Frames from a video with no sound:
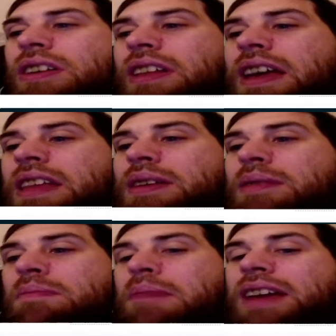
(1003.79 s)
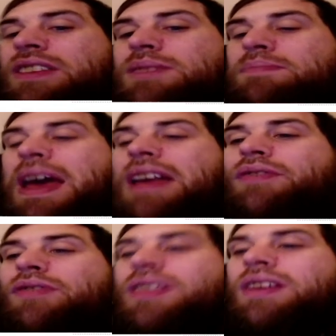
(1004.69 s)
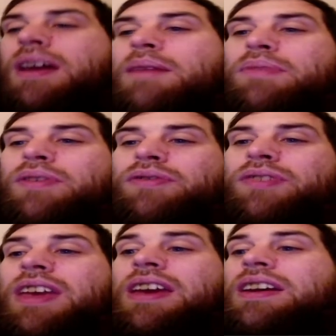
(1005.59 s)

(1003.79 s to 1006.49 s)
earlier that makes mana for the number of